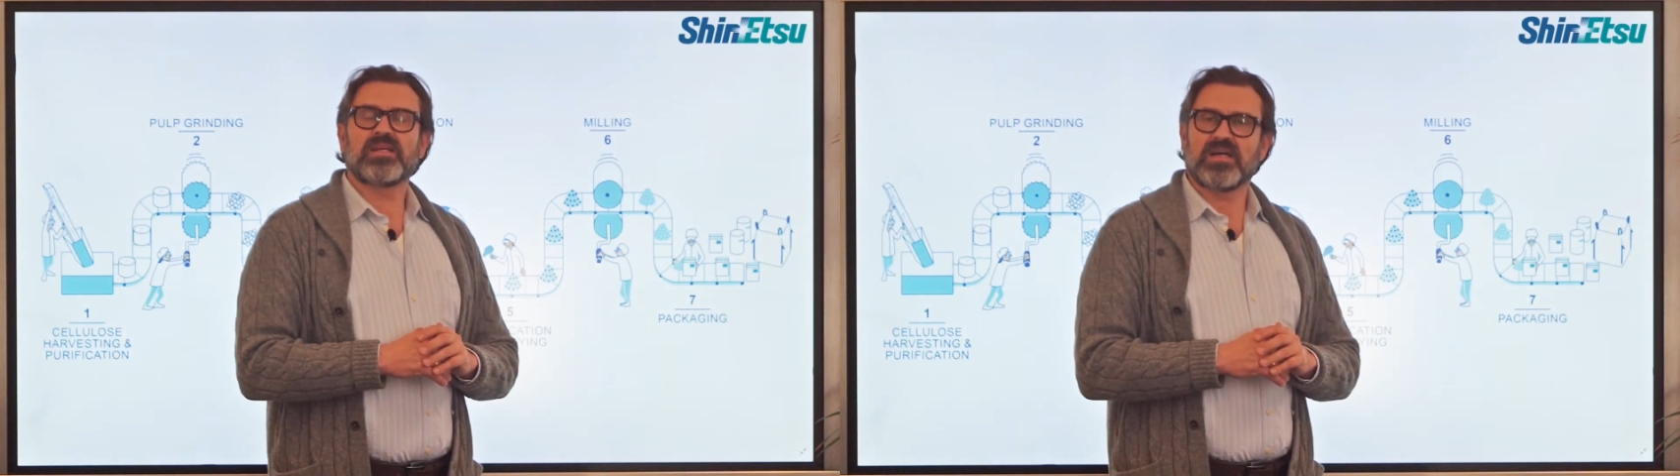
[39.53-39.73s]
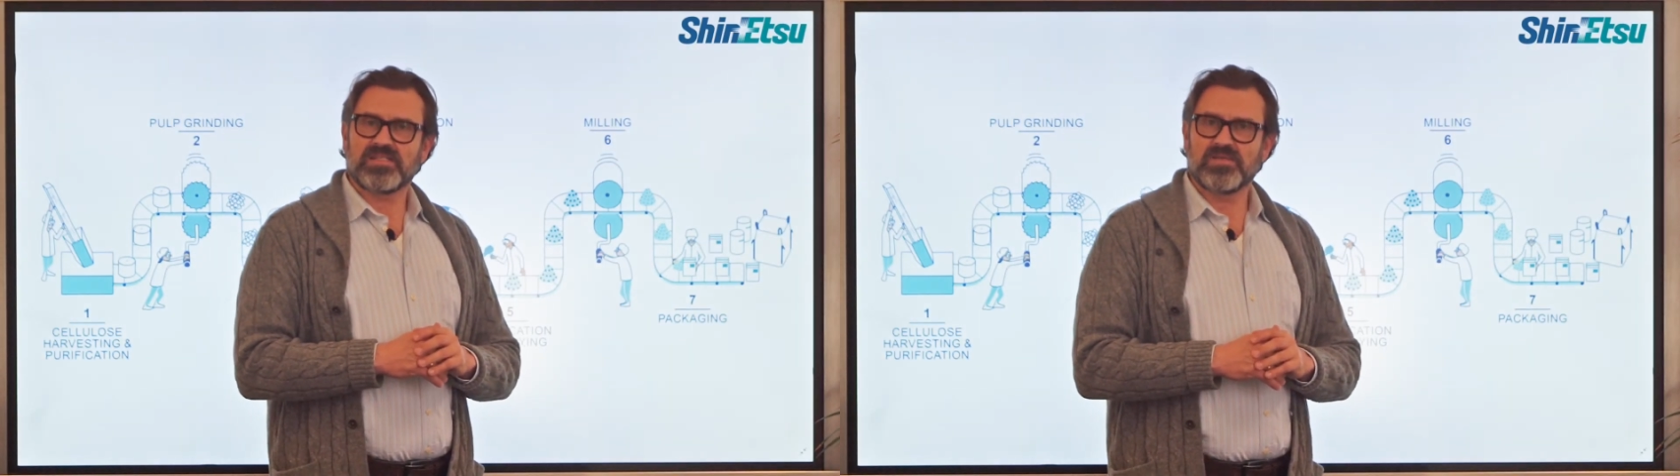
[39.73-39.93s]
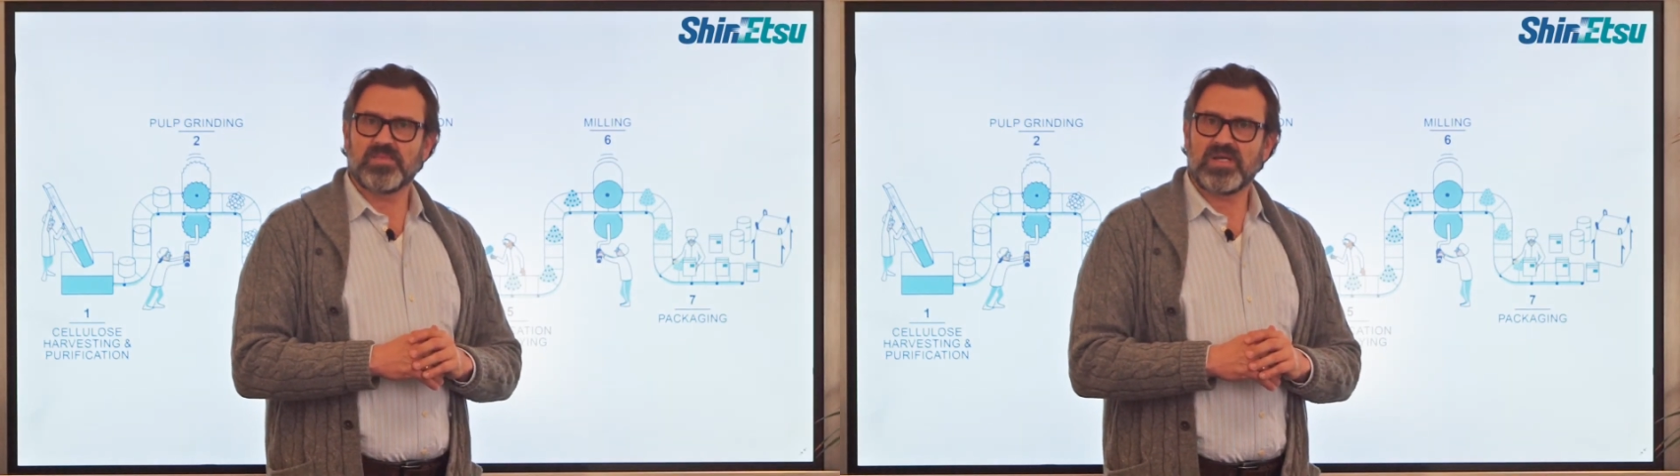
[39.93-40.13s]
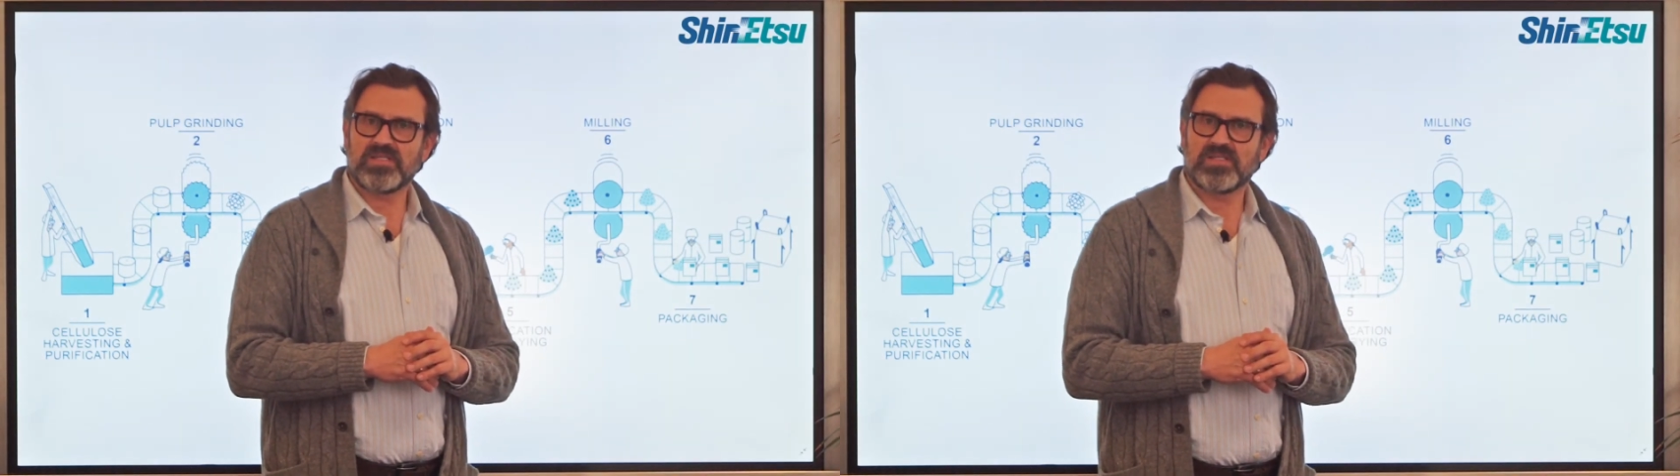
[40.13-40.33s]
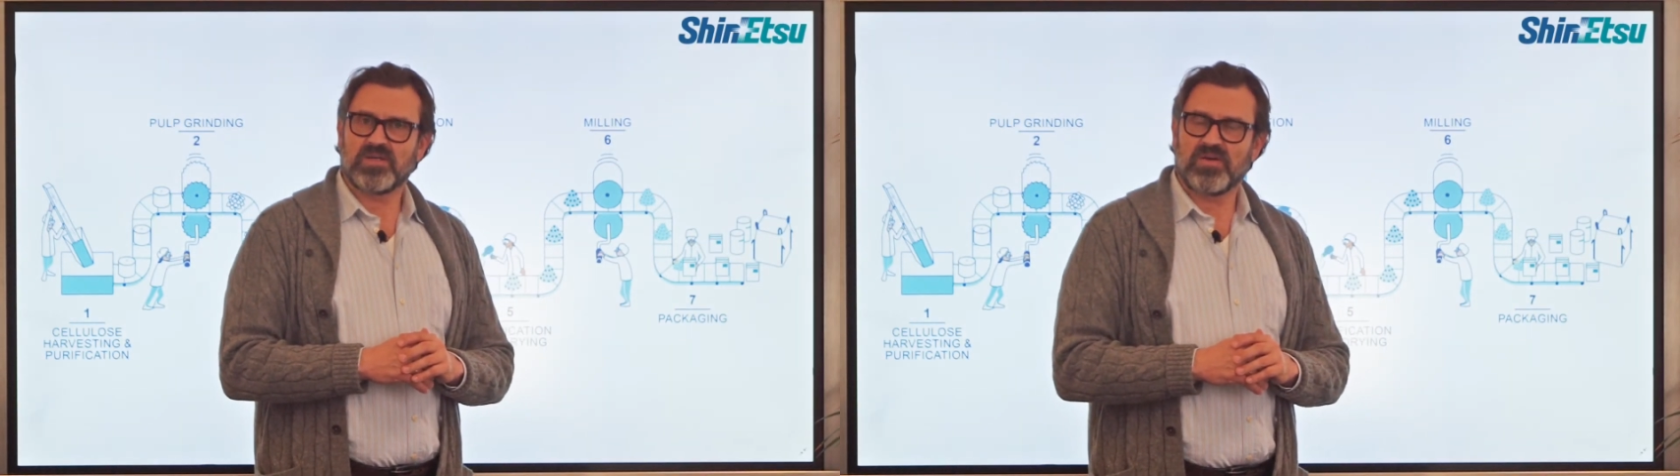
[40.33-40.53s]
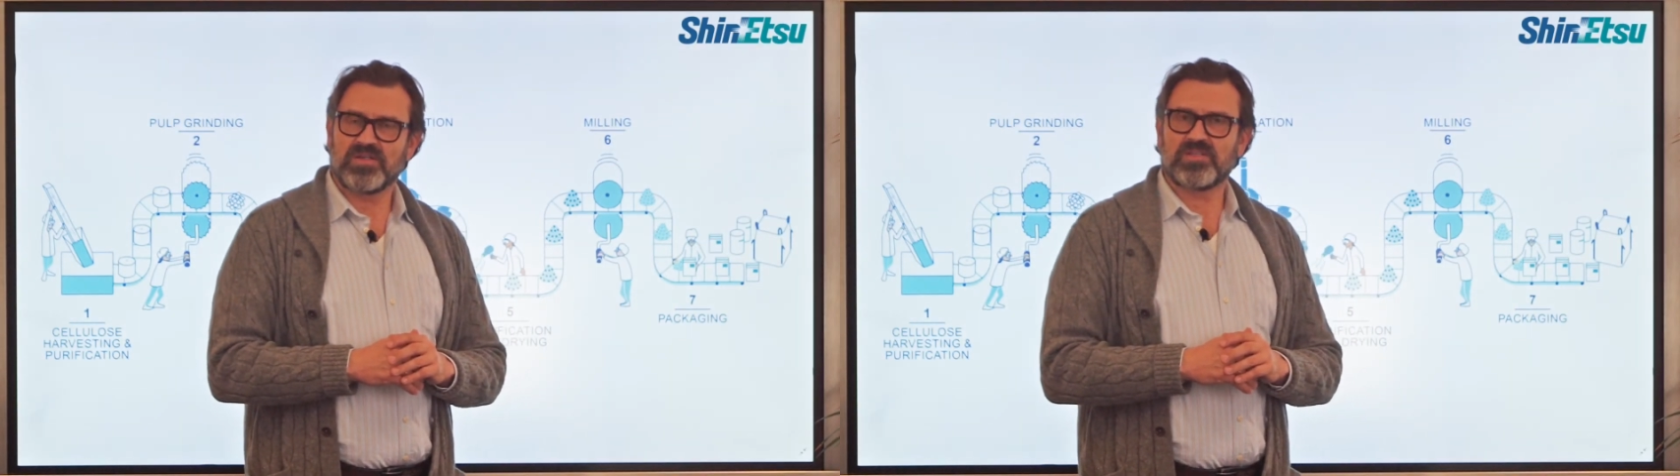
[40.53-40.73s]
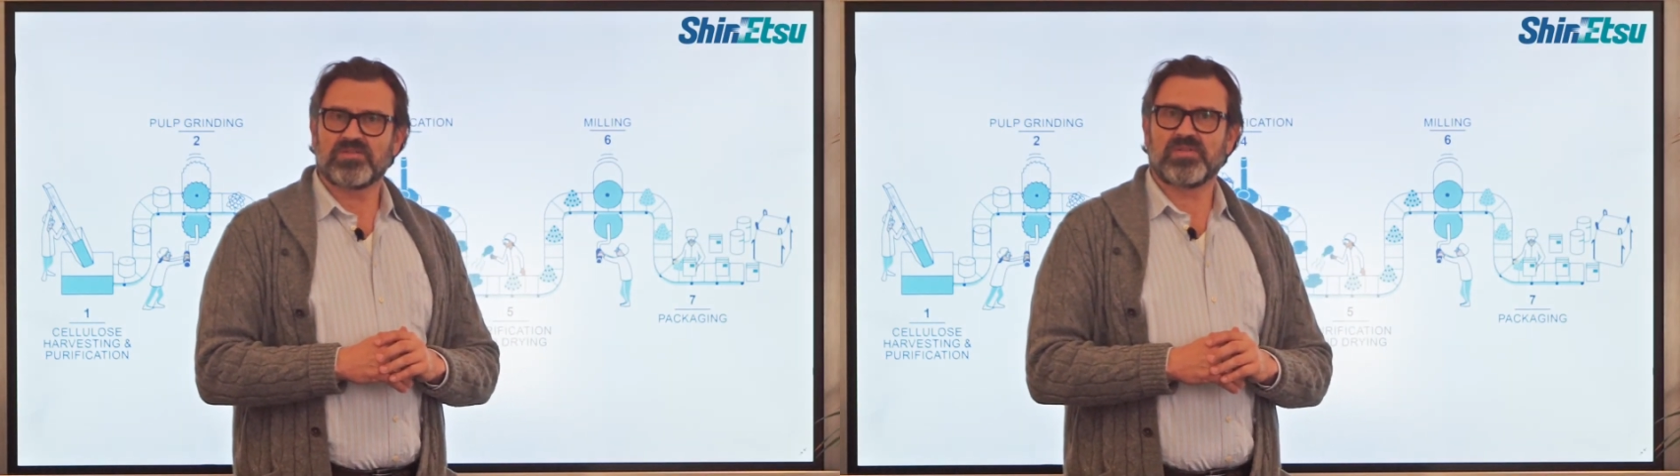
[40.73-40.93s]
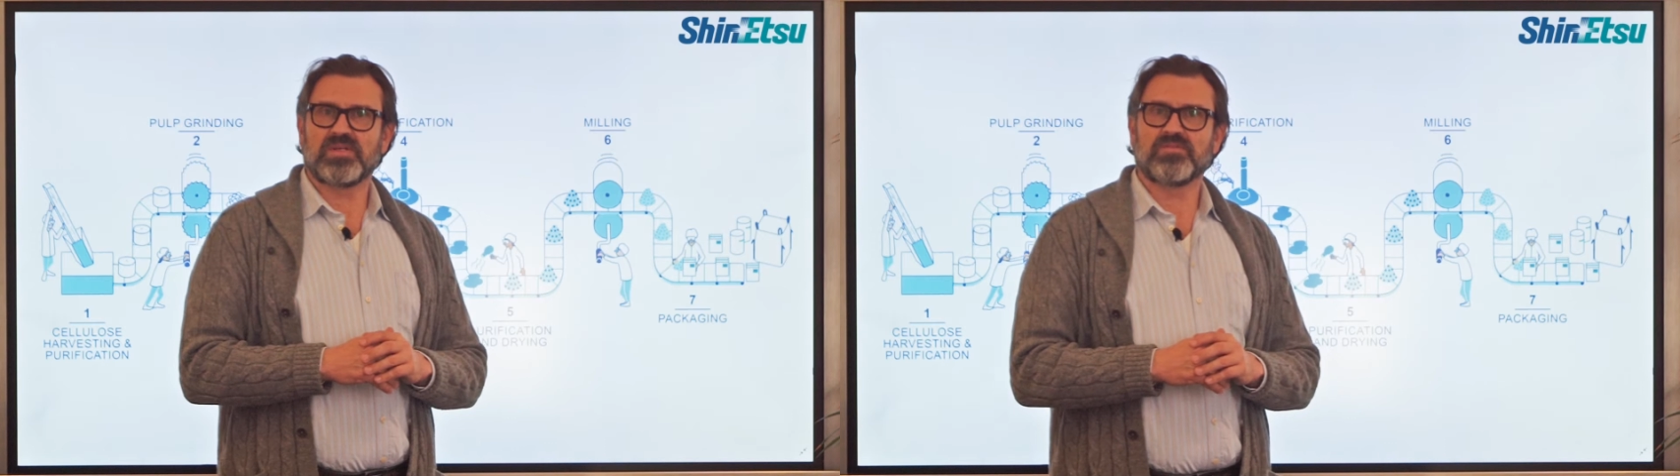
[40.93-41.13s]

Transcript: customized according to the